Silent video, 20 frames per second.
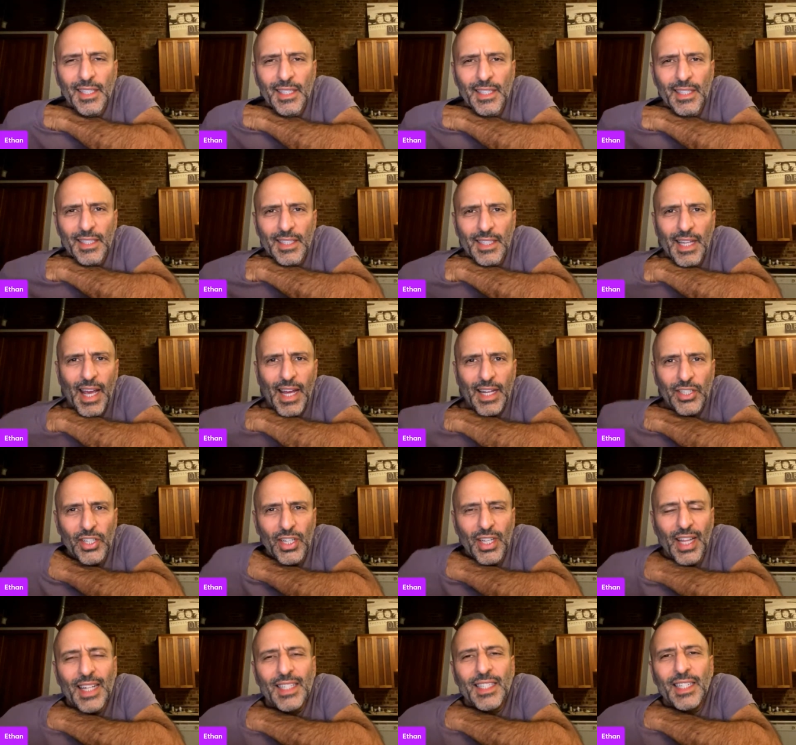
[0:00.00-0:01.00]
sketchy.
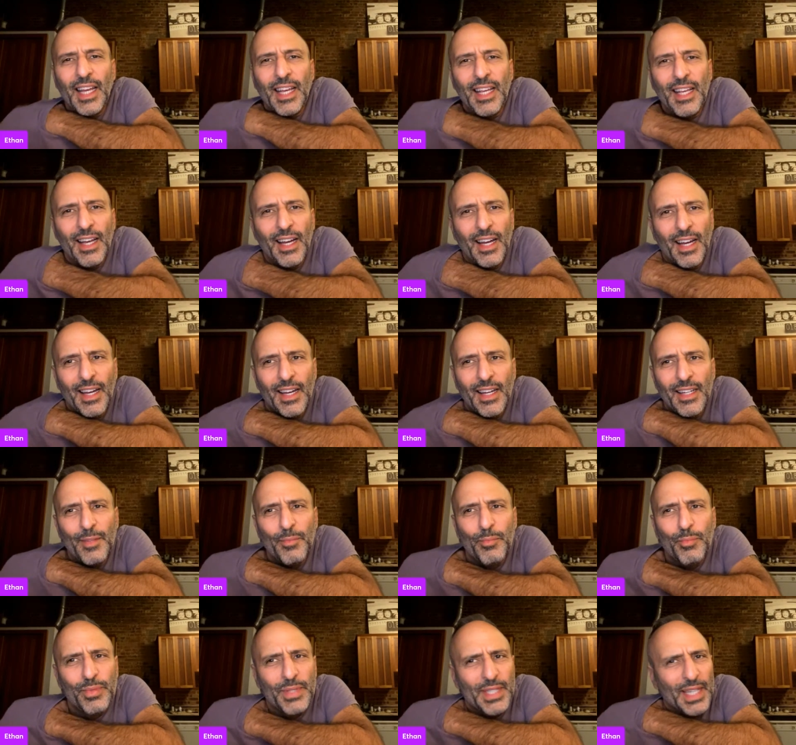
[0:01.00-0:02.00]
That's like
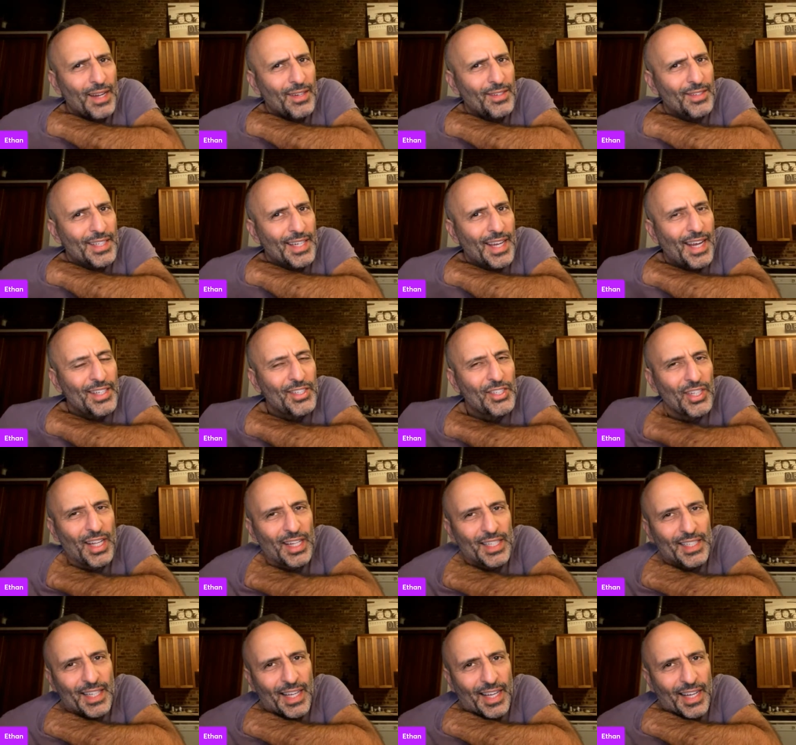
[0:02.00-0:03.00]
sounds sketchy.
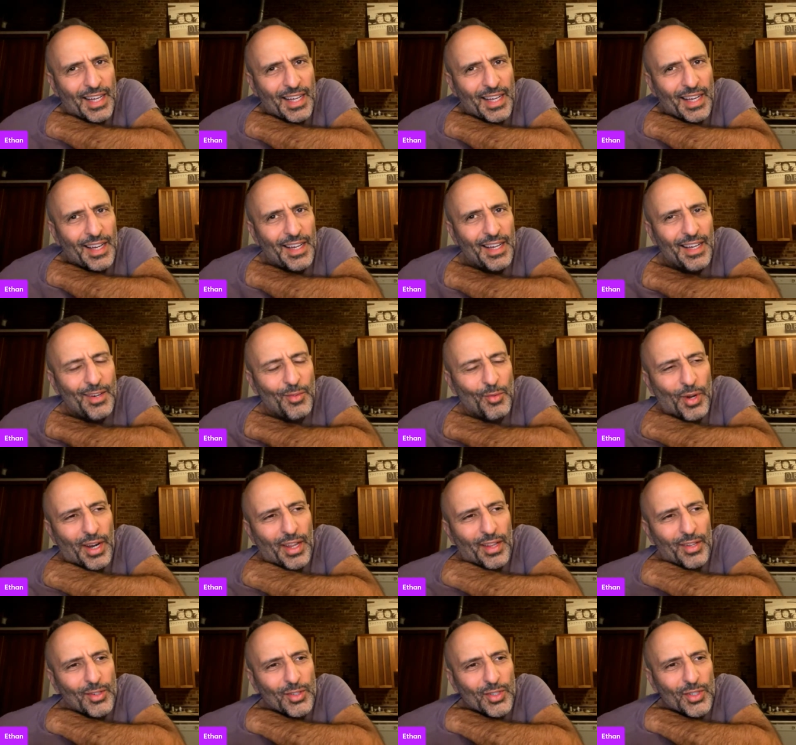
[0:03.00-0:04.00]
That's like one of
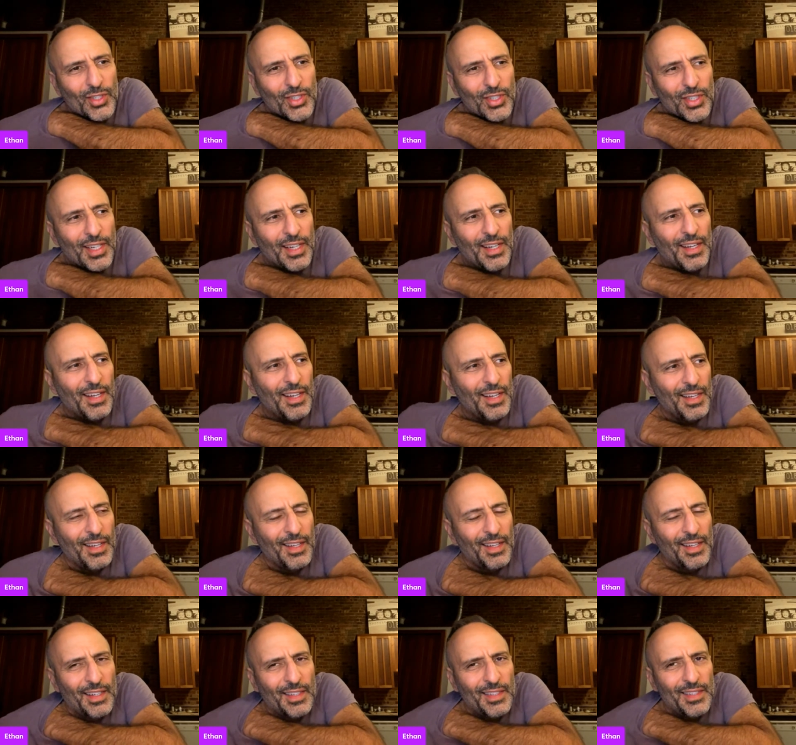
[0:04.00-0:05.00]
those
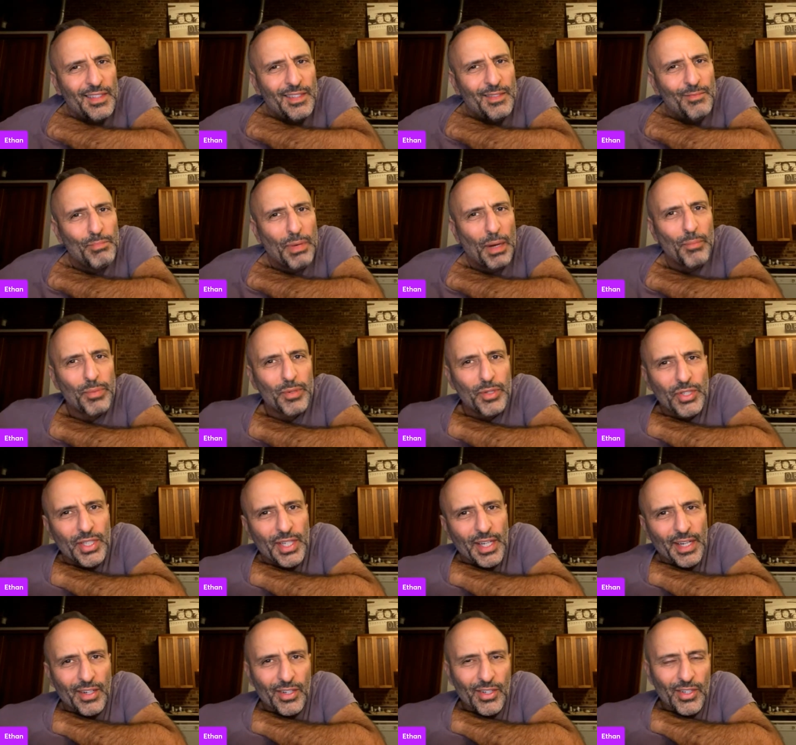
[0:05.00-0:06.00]
bumper
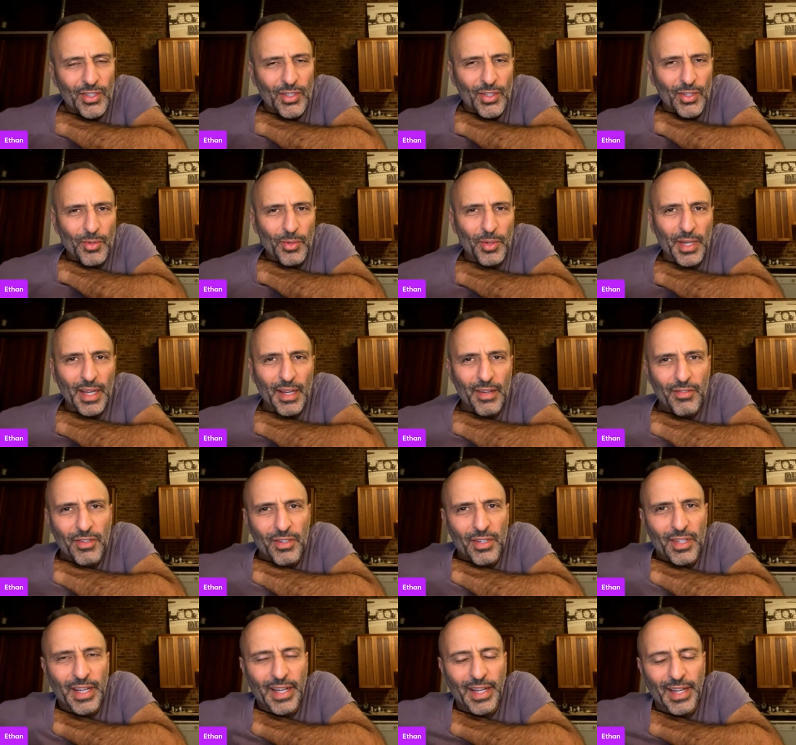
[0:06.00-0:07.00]
stickers or whatever,
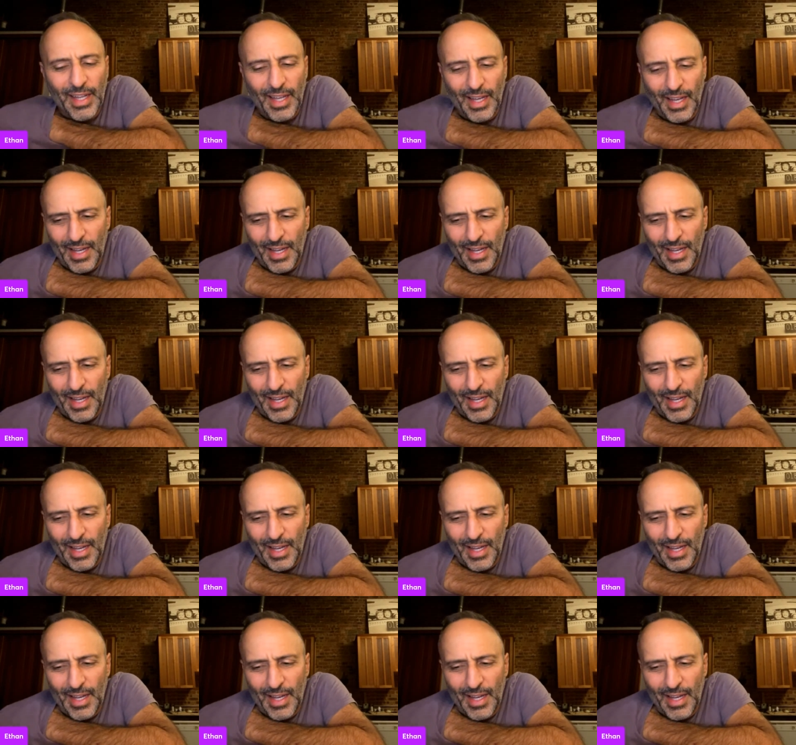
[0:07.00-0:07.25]
like